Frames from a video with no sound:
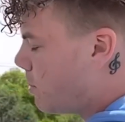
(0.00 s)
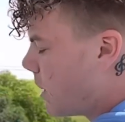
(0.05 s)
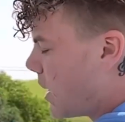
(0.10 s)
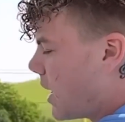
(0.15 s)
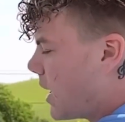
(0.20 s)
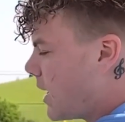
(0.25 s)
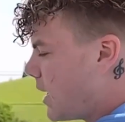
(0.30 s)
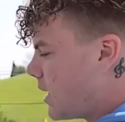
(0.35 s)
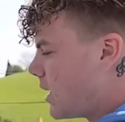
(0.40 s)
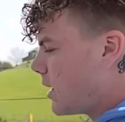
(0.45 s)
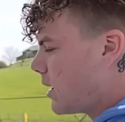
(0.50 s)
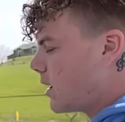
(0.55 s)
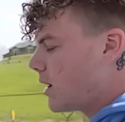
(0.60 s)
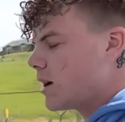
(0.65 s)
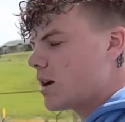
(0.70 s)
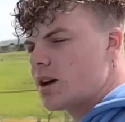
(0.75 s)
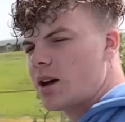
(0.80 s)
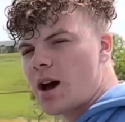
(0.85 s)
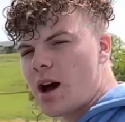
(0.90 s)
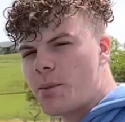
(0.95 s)
but
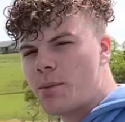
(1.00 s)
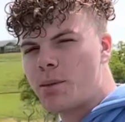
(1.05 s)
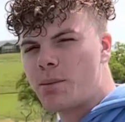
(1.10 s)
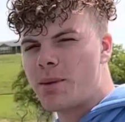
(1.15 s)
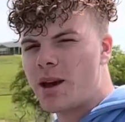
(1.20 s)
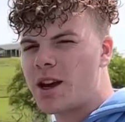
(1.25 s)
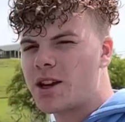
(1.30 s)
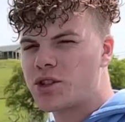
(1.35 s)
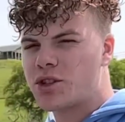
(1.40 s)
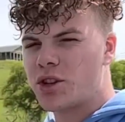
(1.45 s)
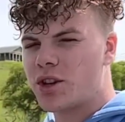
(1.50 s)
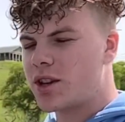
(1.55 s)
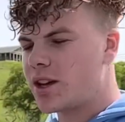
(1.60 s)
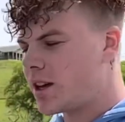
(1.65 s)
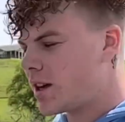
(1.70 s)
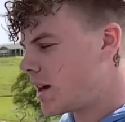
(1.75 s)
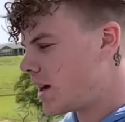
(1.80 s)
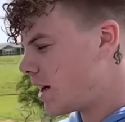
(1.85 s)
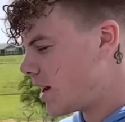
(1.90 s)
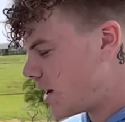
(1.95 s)
I'm gonna make sure to
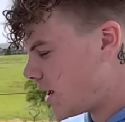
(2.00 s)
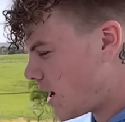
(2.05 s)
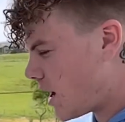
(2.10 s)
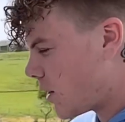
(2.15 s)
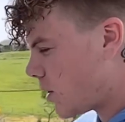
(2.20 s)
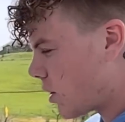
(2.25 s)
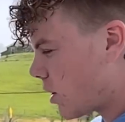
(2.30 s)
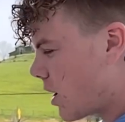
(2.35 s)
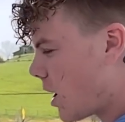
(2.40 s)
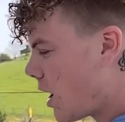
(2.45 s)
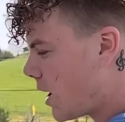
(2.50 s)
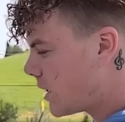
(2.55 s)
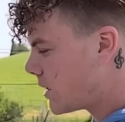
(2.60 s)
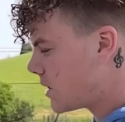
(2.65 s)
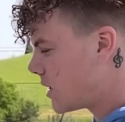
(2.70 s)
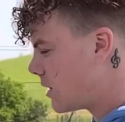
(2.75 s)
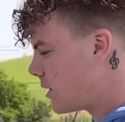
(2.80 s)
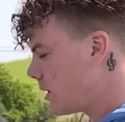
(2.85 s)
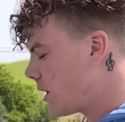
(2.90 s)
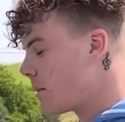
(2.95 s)
get other
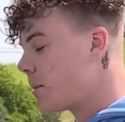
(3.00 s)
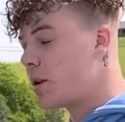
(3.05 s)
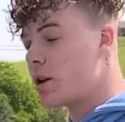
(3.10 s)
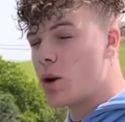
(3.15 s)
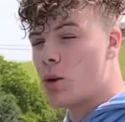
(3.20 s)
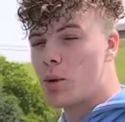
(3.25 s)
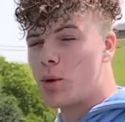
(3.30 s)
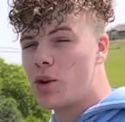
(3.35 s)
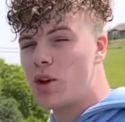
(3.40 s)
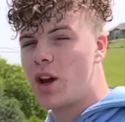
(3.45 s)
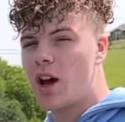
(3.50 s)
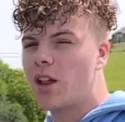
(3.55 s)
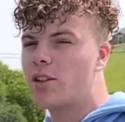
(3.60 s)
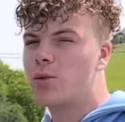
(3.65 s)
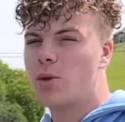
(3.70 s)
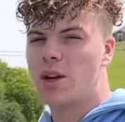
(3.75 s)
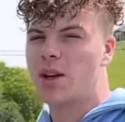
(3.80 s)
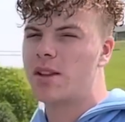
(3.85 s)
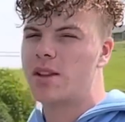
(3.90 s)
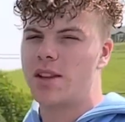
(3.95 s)
content. Let me know what you guys
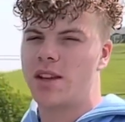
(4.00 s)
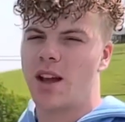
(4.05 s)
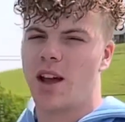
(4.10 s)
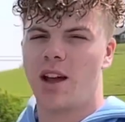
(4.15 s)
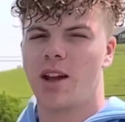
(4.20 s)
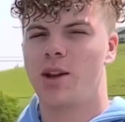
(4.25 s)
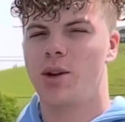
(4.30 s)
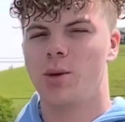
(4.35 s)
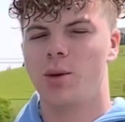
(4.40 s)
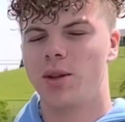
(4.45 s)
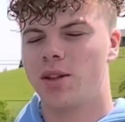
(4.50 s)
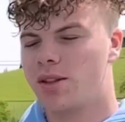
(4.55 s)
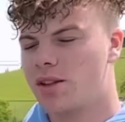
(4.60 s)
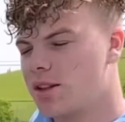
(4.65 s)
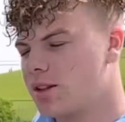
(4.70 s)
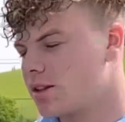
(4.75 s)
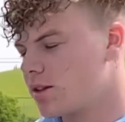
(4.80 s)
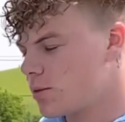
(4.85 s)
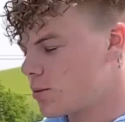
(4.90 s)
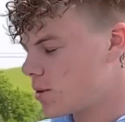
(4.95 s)
want to see. I can do a
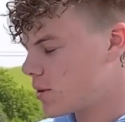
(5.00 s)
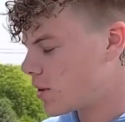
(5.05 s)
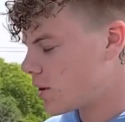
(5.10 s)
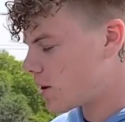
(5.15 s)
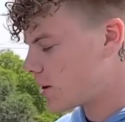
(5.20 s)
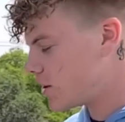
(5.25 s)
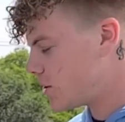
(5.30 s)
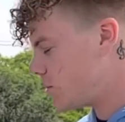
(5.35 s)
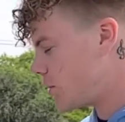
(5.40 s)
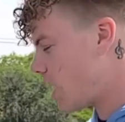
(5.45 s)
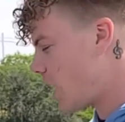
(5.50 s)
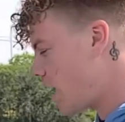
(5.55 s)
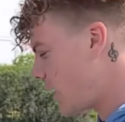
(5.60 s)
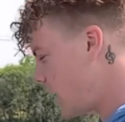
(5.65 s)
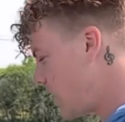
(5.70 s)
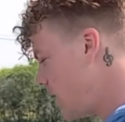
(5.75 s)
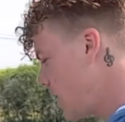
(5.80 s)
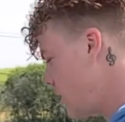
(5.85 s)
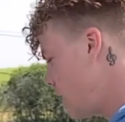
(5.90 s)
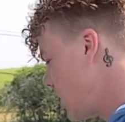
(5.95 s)
sixty to one thirty
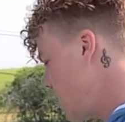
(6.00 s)
draggy.